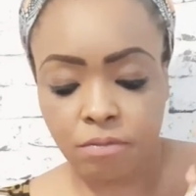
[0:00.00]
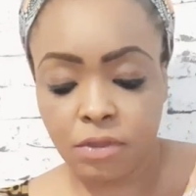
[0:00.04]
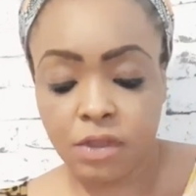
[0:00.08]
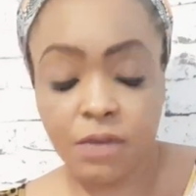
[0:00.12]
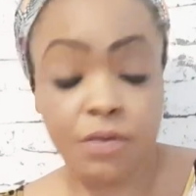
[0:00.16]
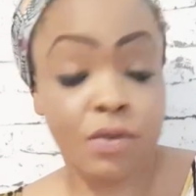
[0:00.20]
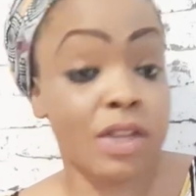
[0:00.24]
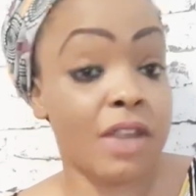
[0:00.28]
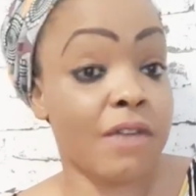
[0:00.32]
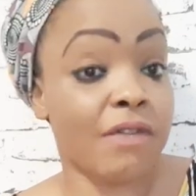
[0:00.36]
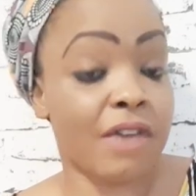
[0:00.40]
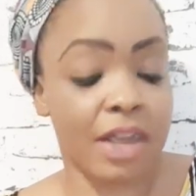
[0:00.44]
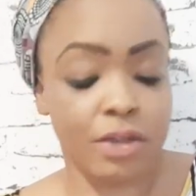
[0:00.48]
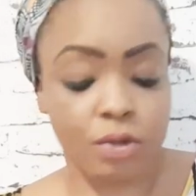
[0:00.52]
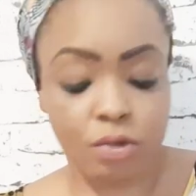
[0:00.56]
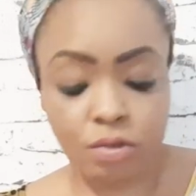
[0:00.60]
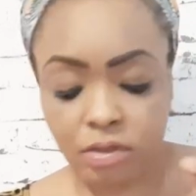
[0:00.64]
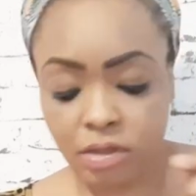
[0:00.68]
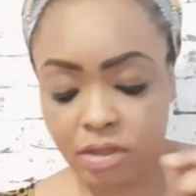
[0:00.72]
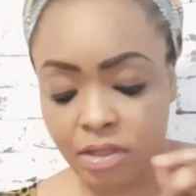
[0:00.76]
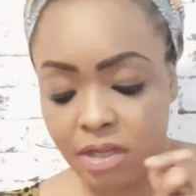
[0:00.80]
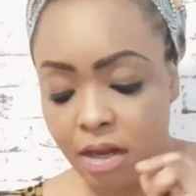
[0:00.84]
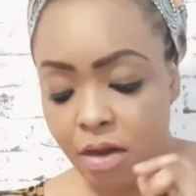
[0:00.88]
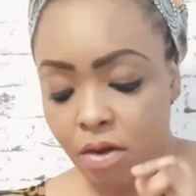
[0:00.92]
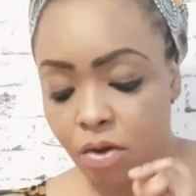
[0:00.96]
even if I don't
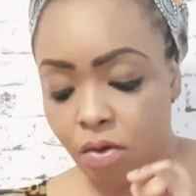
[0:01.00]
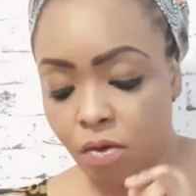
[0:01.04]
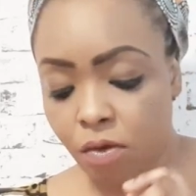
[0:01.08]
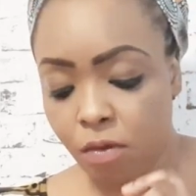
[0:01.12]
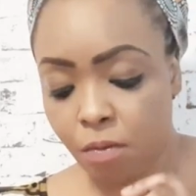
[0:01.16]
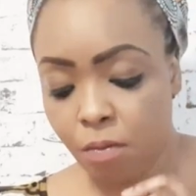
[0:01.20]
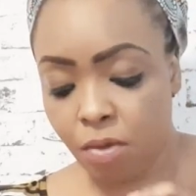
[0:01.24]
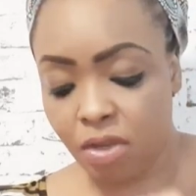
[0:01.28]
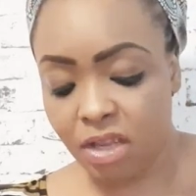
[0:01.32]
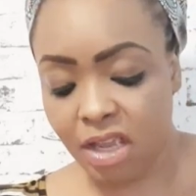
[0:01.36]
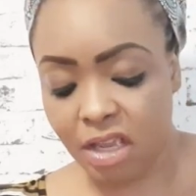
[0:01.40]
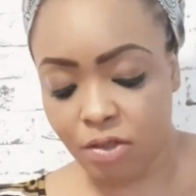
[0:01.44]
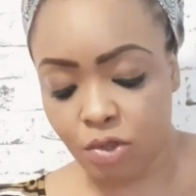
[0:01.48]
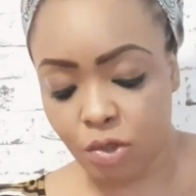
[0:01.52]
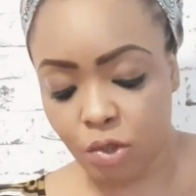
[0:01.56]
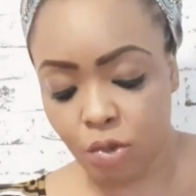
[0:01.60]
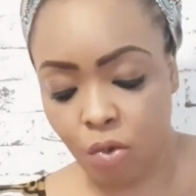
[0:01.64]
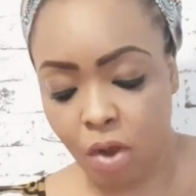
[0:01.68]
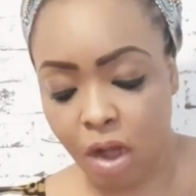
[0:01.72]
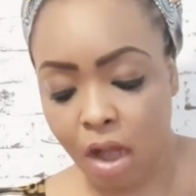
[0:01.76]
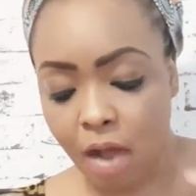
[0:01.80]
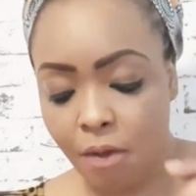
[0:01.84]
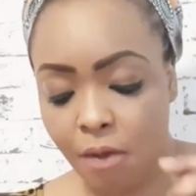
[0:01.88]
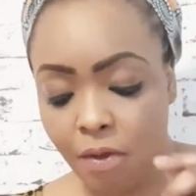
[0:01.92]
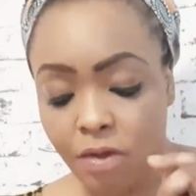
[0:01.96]
stay long, more than
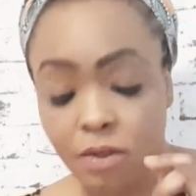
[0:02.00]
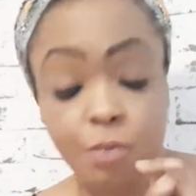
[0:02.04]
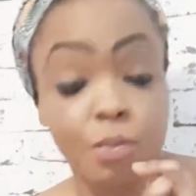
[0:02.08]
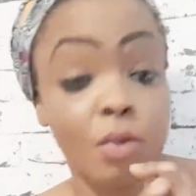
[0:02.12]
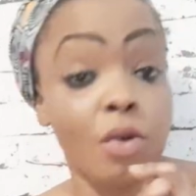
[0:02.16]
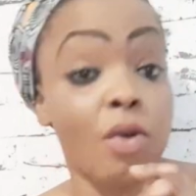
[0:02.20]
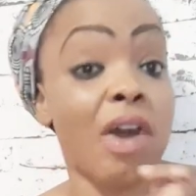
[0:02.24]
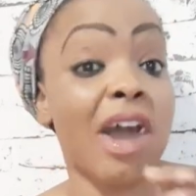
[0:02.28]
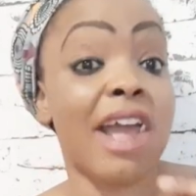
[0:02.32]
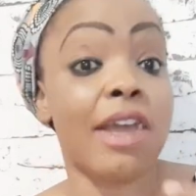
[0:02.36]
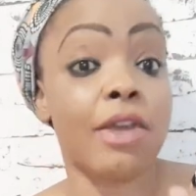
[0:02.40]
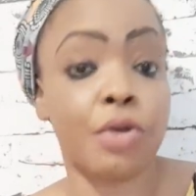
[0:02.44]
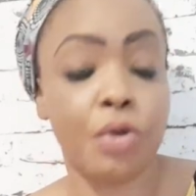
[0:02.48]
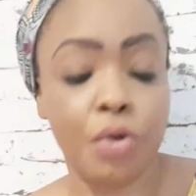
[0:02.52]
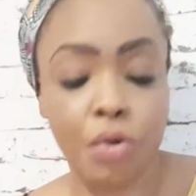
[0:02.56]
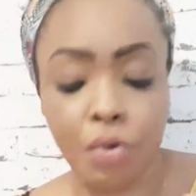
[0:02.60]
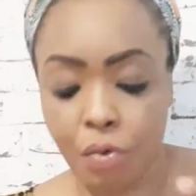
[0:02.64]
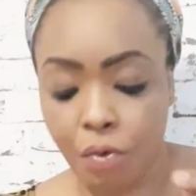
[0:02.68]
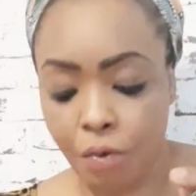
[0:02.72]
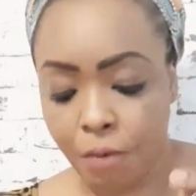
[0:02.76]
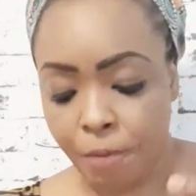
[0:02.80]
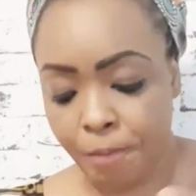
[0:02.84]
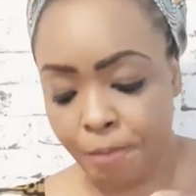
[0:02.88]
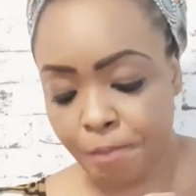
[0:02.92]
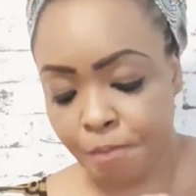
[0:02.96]
2 hours, but I
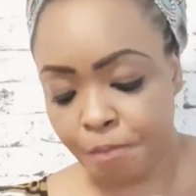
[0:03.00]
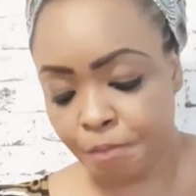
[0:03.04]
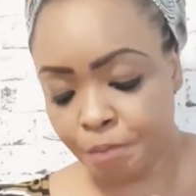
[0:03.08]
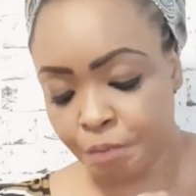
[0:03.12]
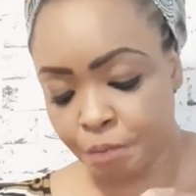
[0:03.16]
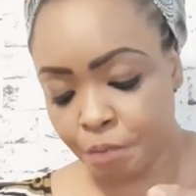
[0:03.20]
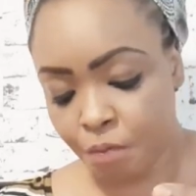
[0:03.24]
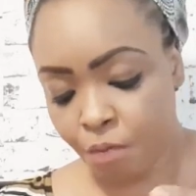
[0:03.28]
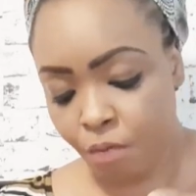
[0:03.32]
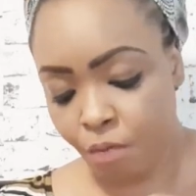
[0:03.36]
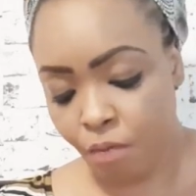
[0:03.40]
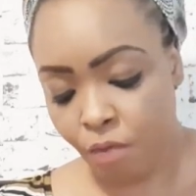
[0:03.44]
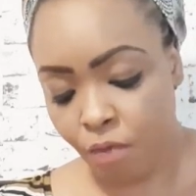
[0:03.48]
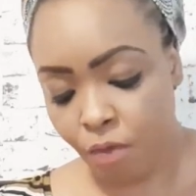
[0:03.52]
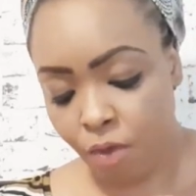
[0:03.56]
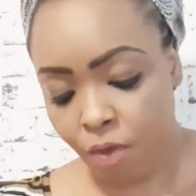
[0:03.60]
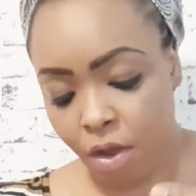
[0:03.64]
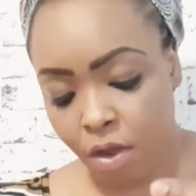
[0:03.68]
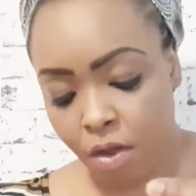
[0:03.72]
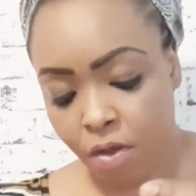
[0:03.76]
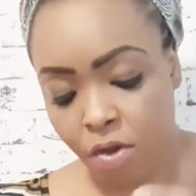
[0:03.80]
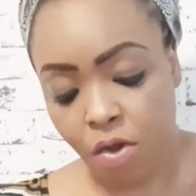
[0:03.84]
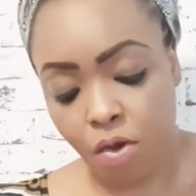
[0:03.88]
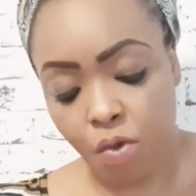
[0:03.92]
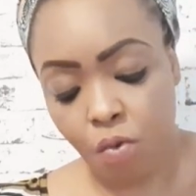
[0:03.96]
go.
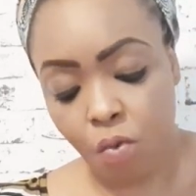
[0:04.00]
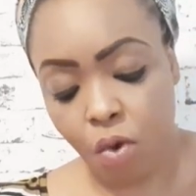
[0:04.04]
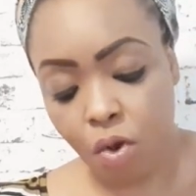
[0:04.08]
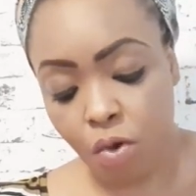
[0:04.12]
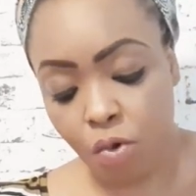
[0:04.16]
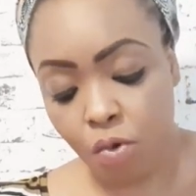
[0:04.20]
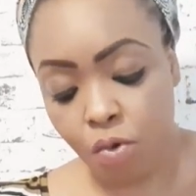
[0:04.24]
Or one